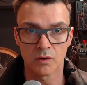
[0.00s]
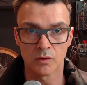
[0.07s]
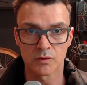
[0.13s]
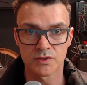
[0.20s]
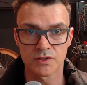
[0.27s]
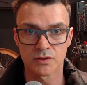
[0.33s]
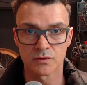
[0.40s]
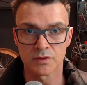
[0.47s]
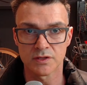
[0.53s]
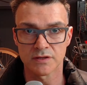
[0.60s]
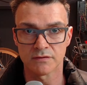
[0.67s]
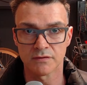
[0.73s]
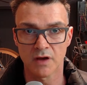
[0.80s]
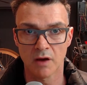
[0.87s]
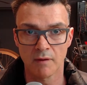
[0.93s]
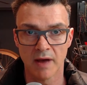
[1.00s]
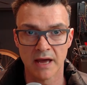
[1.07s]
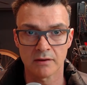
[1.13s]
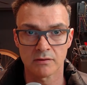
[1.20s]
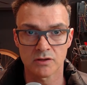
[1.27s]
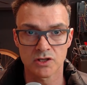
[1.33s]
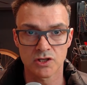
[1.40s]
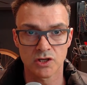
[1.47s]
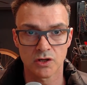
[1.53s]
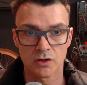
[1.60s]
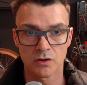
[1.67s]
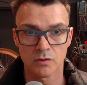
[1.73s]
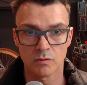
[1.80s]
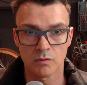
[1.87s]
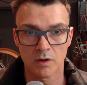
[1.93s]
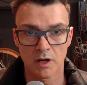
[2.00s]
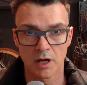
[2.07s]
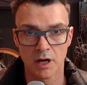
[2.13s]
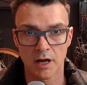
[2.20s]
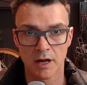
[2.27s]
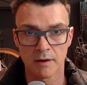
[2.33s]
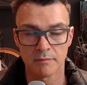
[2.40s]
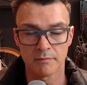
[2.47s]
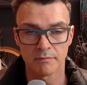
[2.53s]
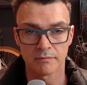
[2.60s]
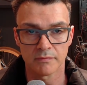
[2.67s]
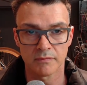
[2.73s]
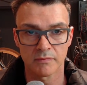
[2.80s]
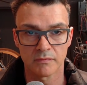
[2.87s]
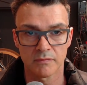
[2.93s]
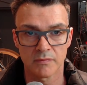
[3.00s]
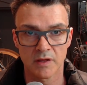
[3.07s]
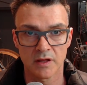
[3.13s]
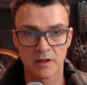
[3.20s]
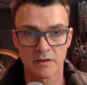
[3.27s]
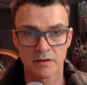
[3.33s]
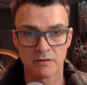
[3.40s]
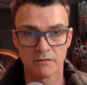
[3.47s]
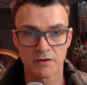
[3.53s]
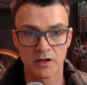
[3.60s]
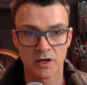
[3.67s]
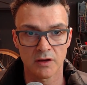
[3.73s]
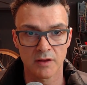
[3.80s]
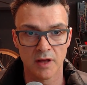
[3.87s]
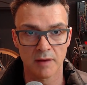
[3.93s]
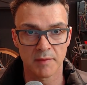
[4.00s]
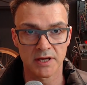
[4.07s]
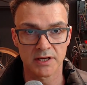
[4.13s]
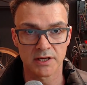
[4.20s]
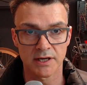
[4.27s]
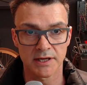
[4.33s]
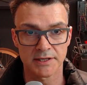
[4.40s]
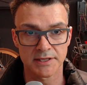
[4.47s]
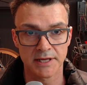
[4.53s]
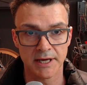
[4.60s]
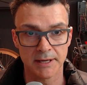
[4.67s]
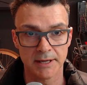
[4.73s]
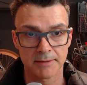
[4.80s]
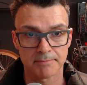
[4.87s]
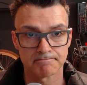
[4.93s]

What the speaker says: sort of go out to the video that I made earlier today.